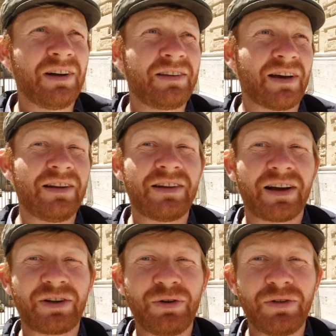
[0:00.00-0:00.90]

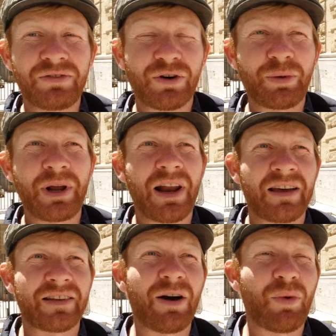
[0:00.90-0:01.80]
Santa Cruz sobre
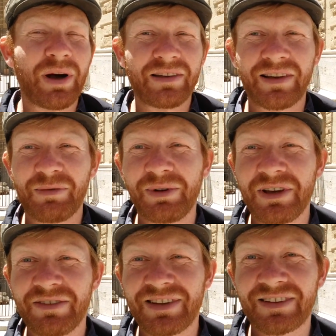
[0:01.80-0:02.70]
las Aguas, I
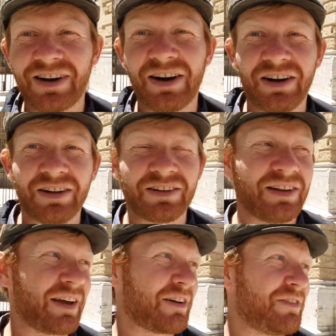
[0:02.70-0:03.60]
believe it's called,
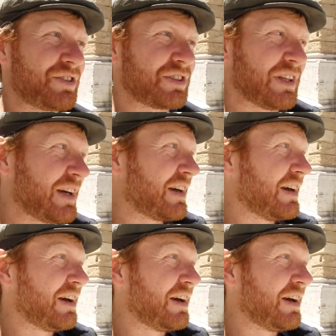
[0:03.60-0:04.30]
like officially.